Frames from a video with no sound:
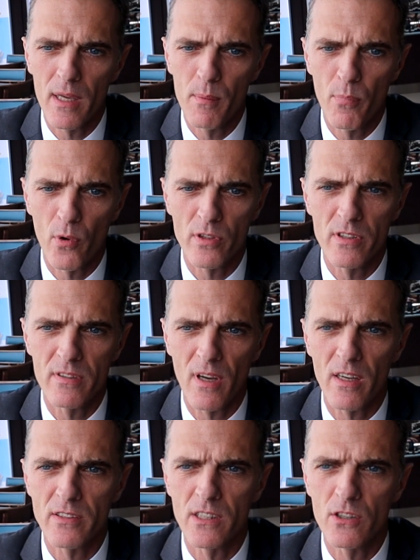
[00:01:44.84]
important
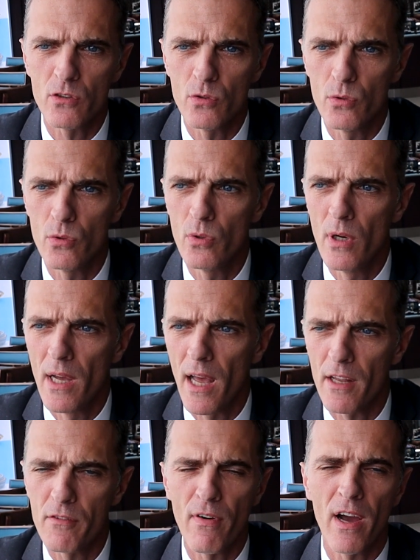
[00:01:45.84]
task is to
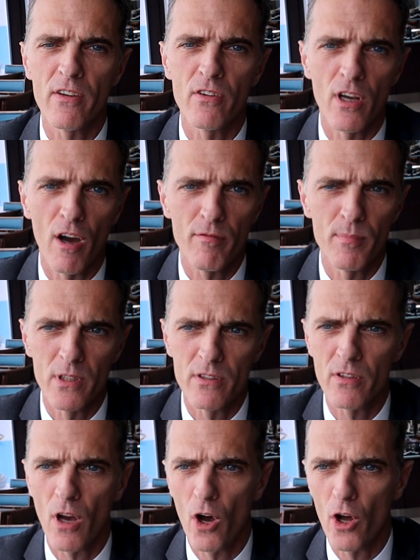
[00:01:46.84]
advise the
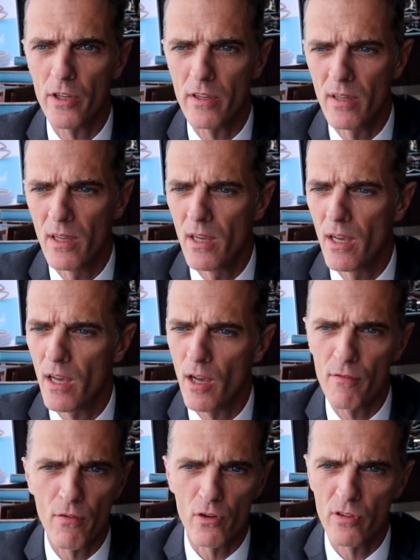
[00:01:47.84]
government on,
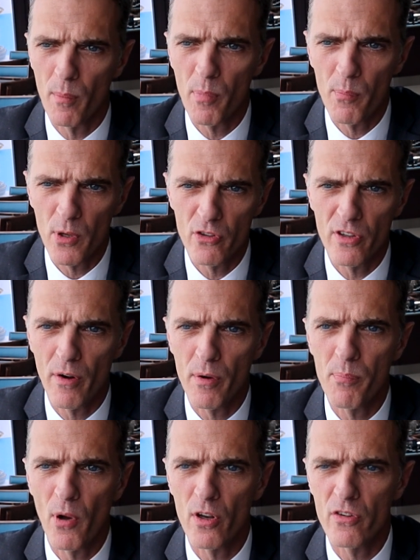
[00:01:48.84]
for example, budgetary
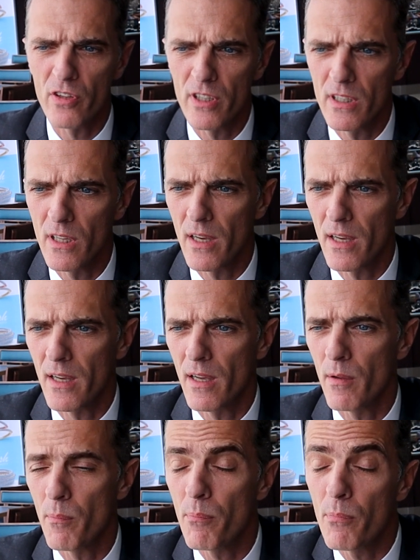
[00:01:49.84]
policy,
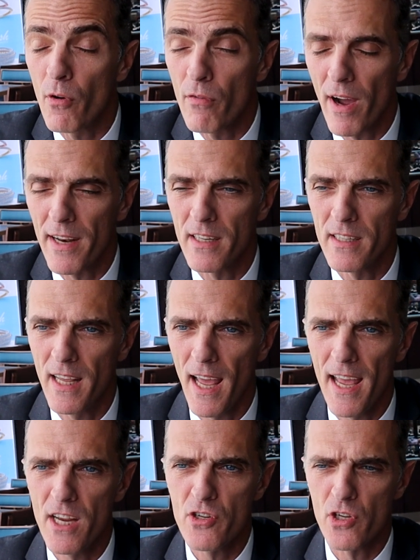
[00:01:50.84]
providing the
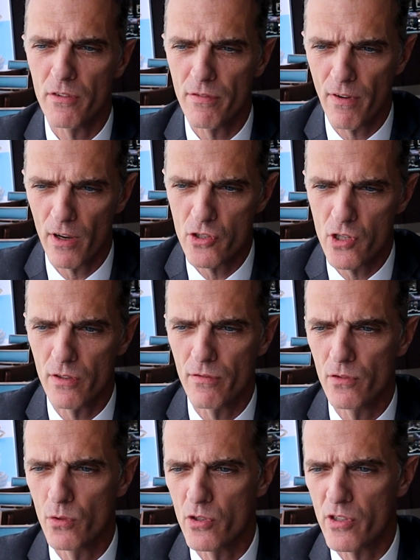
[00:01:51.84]
agent function
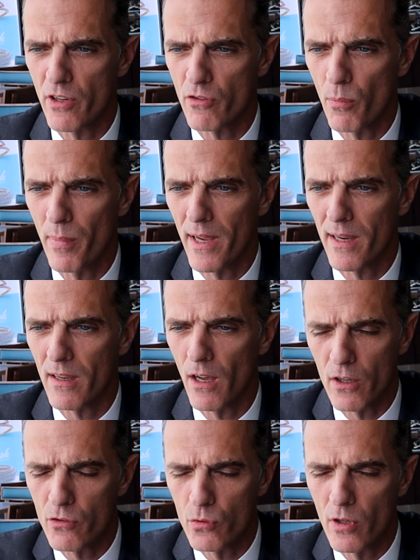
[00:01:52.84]
to the central bank,
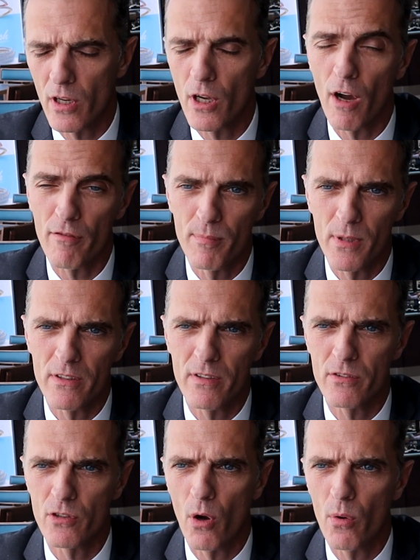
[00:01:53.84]
to the government.
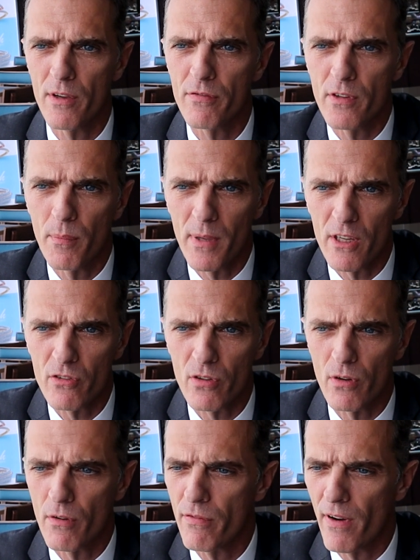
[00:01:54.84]
So if the
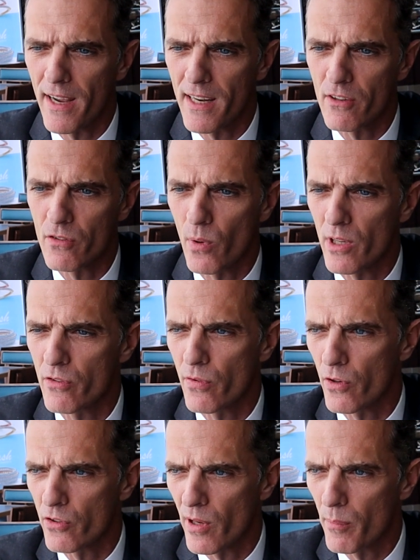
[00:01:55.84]
Minister of Finance wants,
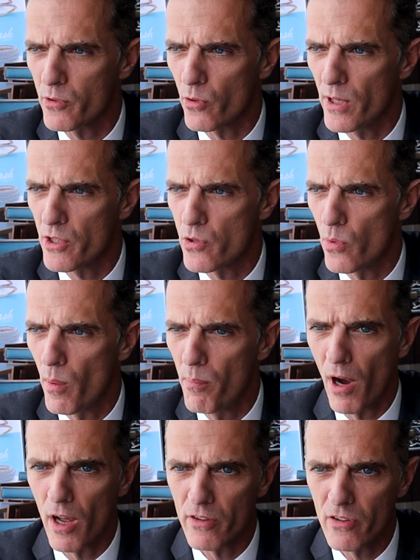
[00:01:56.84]
for example, to issue a
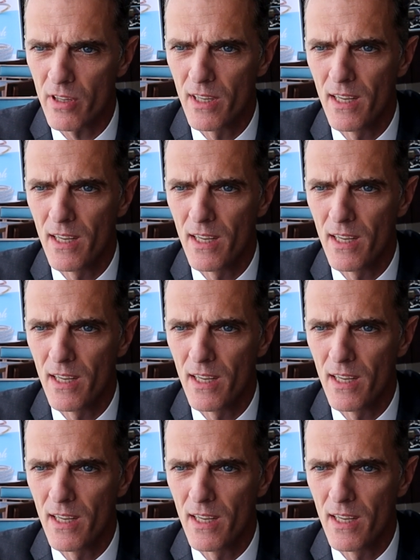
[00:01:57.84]
bond,